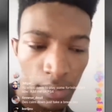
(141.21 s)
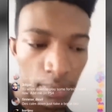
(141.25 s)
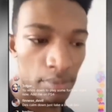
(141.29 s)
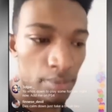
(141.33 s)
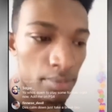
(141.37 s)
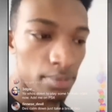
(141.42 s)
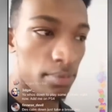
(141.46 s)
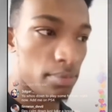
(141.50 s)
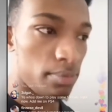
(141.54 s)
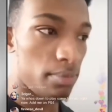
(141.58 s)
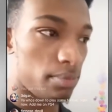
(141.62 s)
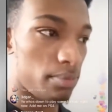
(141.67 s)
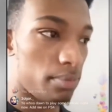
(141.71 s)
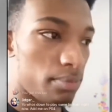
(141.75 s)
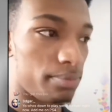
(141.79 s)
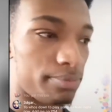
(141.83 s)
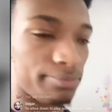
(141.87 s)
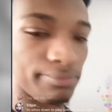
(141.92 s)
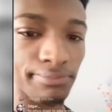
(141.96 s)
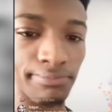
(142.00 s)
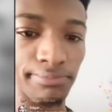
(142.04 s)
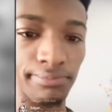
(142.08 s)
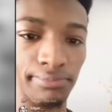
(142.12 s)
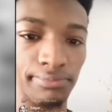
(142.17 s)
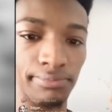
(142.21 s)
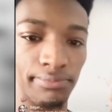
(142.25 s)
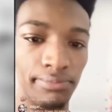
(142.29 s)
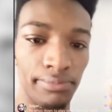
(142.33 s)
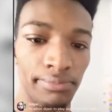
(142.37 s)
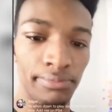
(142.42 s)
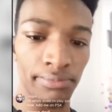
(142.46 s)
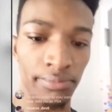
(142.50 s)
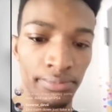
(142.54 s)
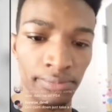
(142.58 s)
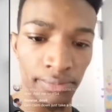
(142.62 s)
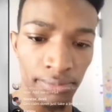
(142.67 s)

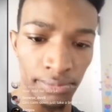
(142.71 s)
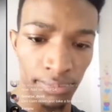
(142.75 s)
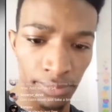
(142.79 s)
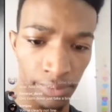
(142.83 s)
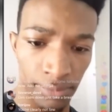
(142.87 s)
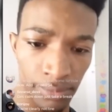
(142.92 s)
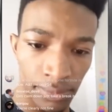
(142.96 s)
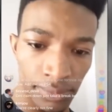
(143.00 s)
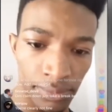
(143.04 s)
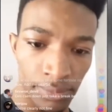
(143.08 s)
(no one is talking)